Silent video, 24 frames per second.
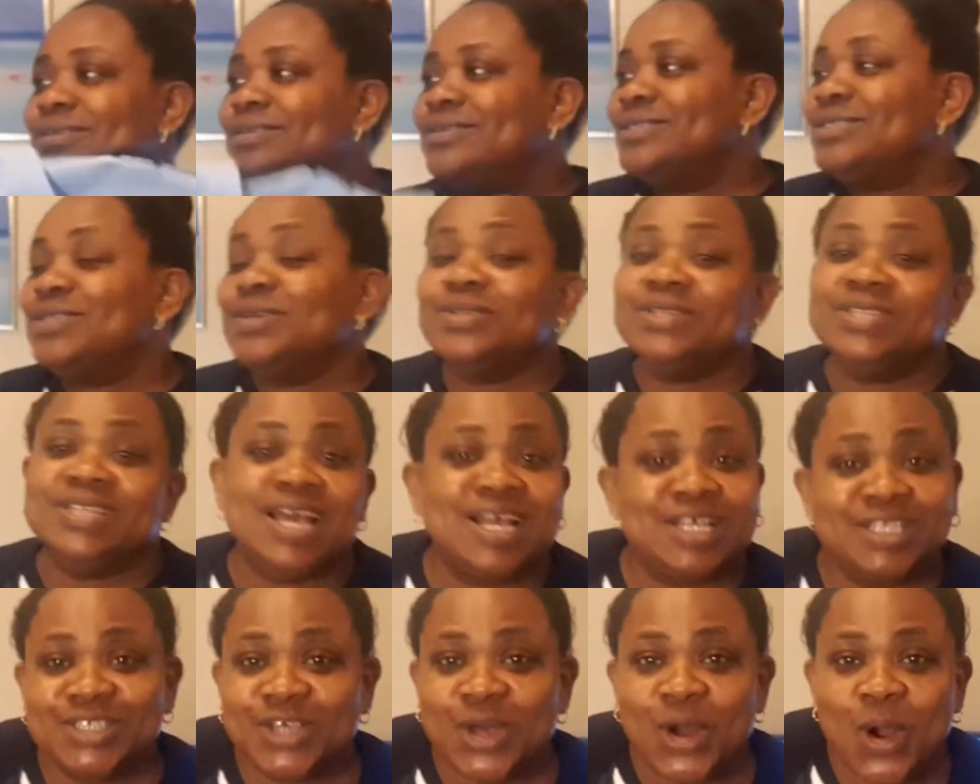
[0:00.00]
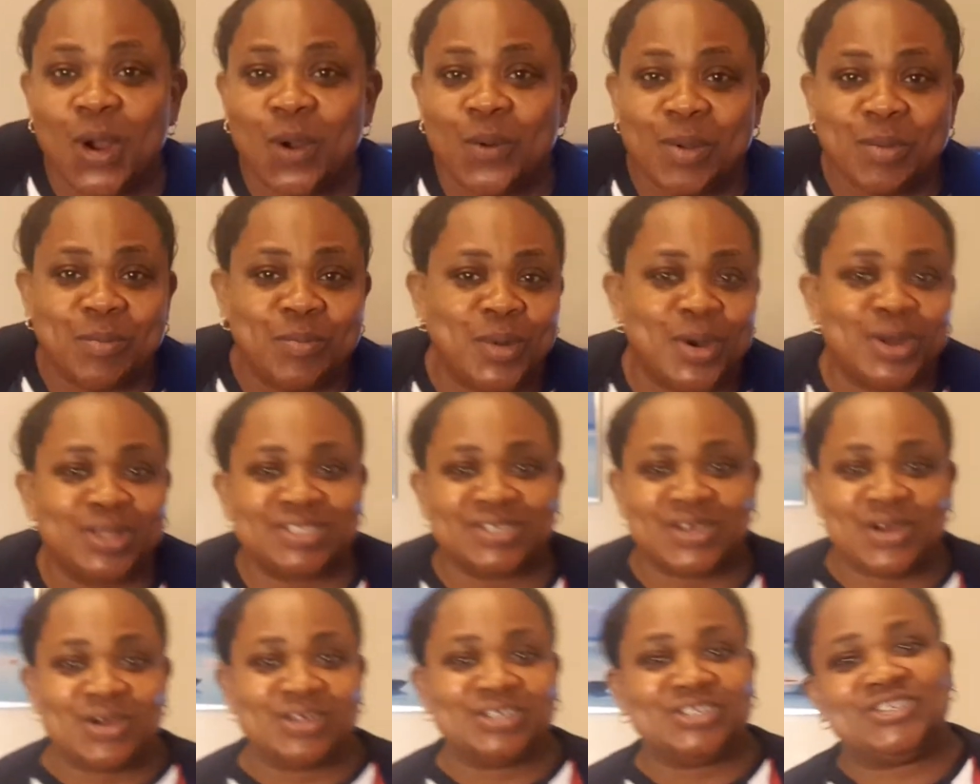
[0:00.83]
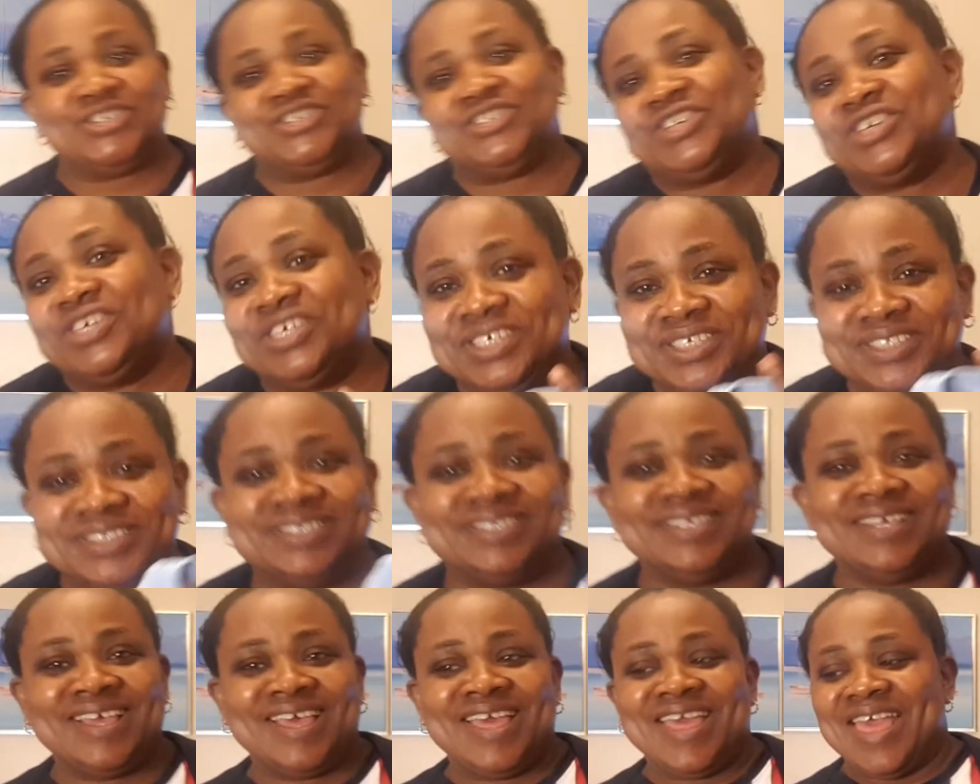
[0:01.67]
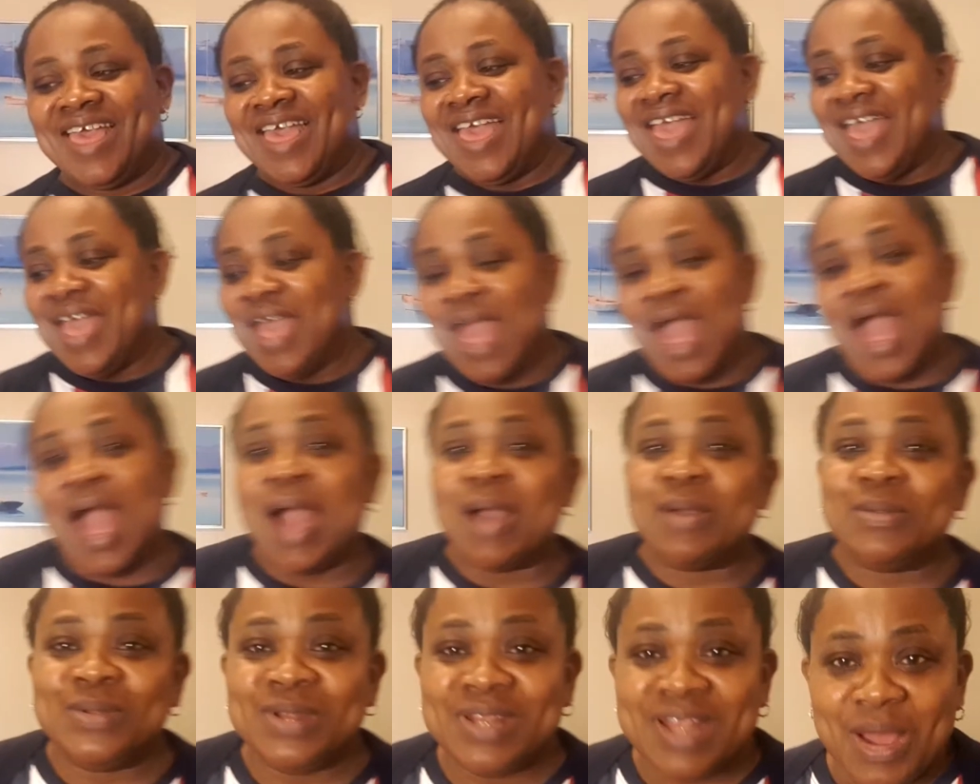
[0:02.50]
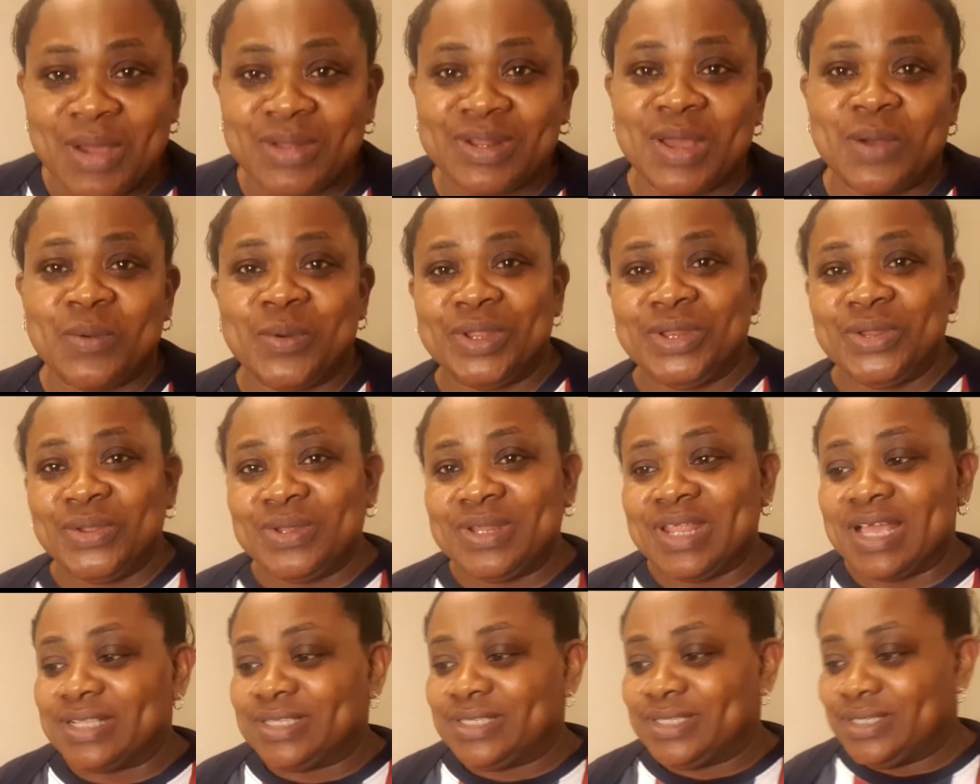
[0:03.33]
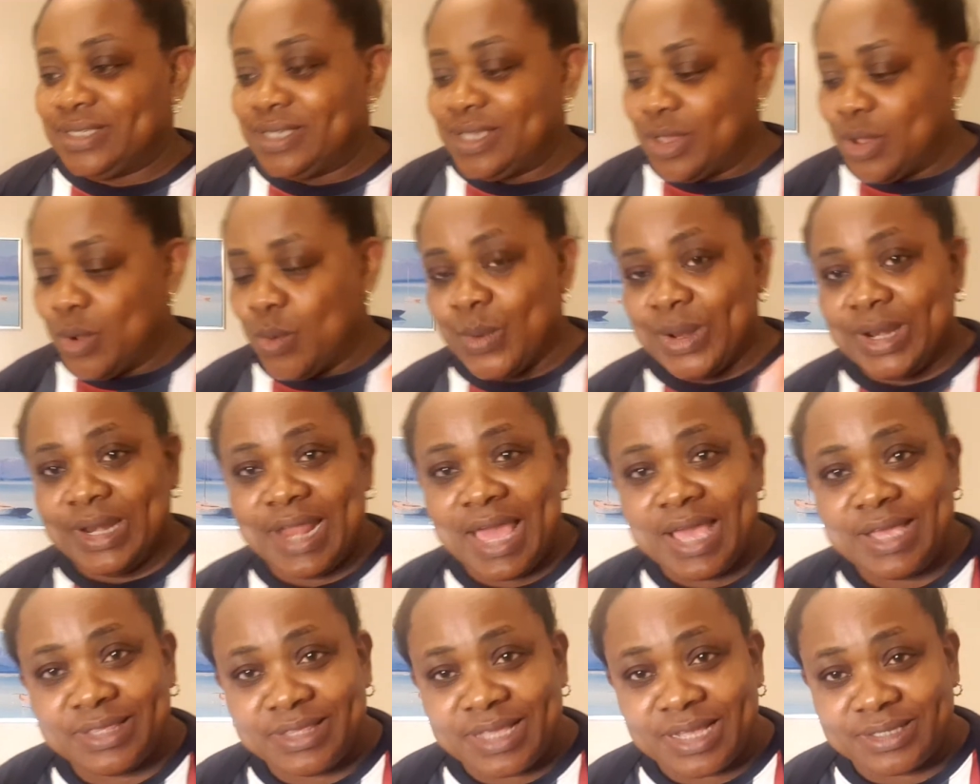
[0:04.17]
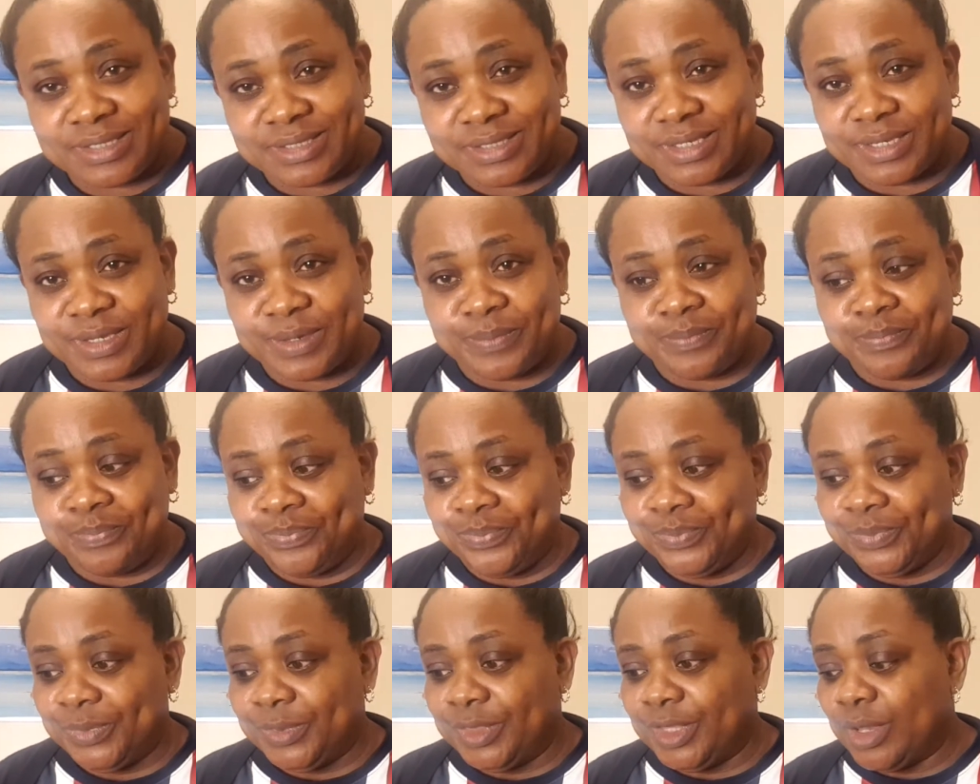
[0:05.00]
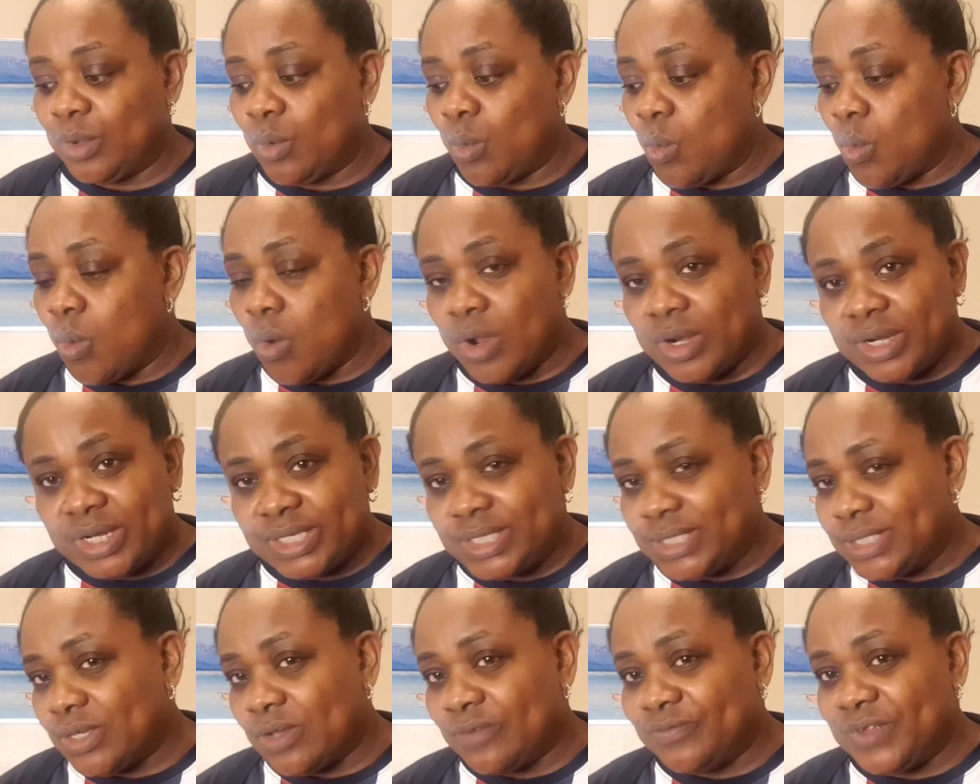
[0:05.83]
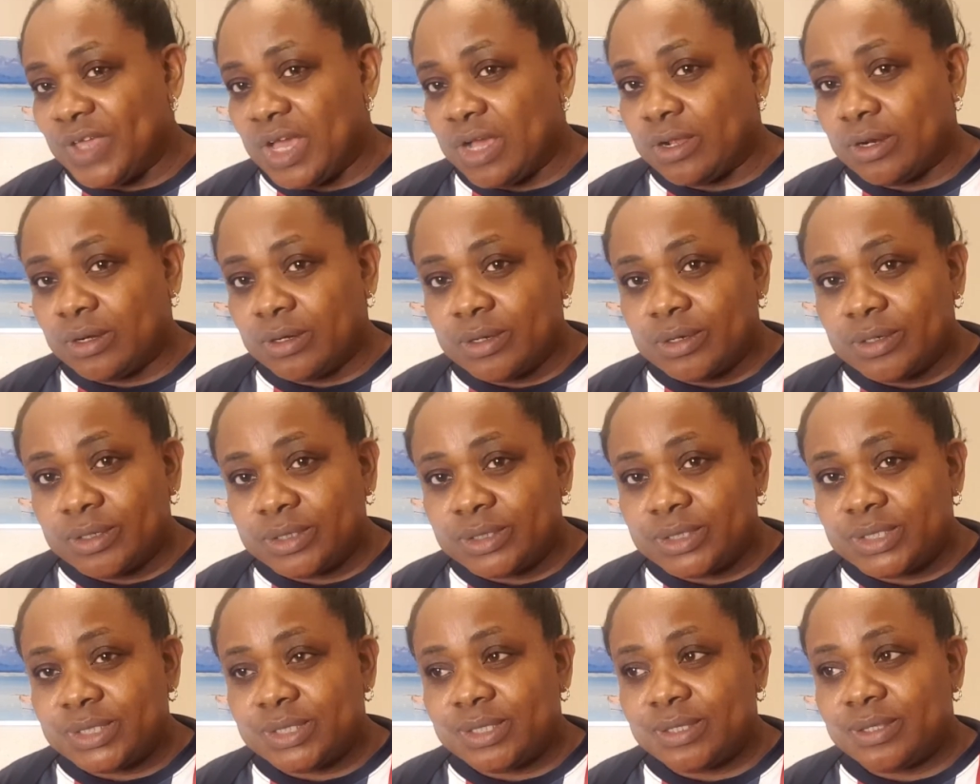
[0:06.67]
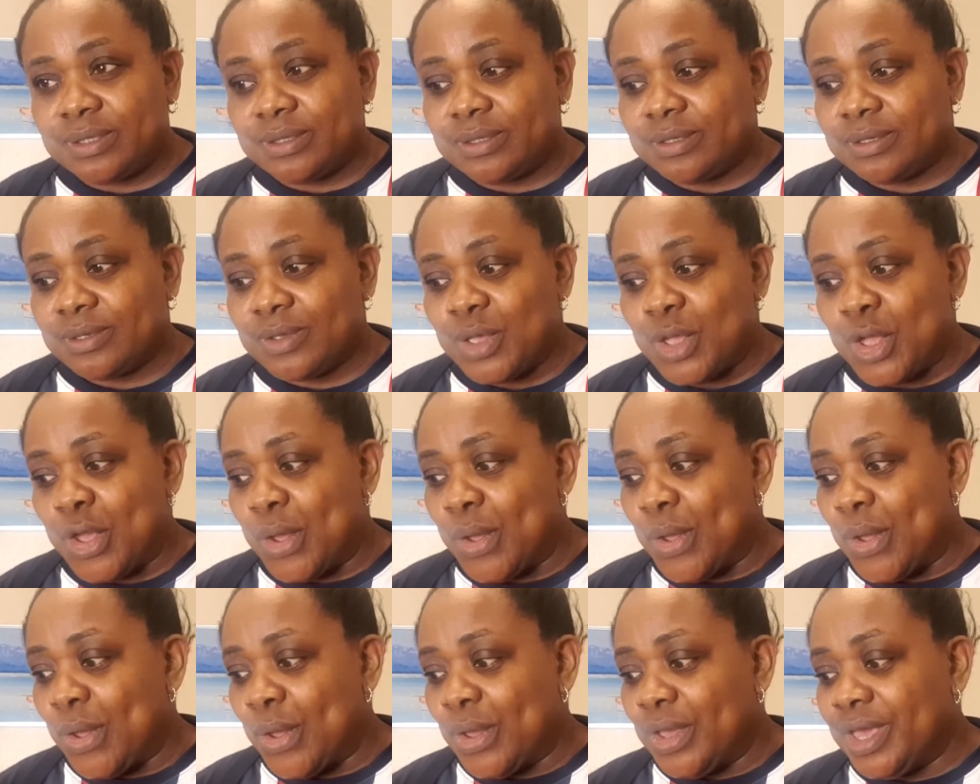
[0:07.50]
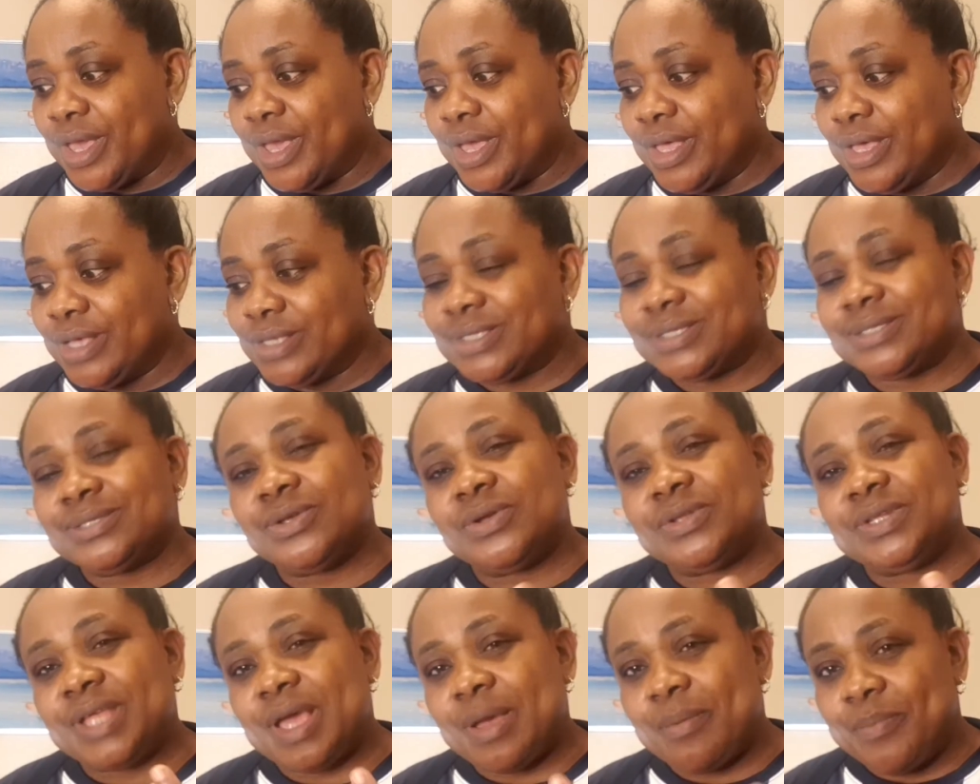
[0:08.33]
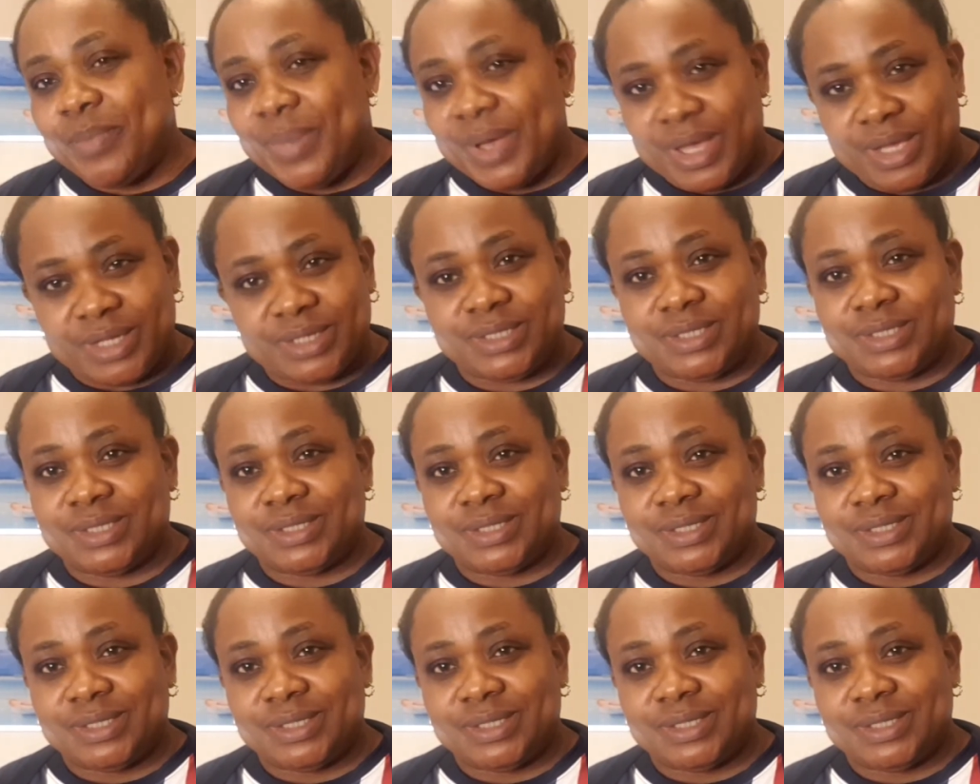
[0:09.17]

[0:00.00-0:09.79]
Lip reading: So that's all we bought on SHEIN. And now that we know that we like that the quality of their clothes, it's not that bad.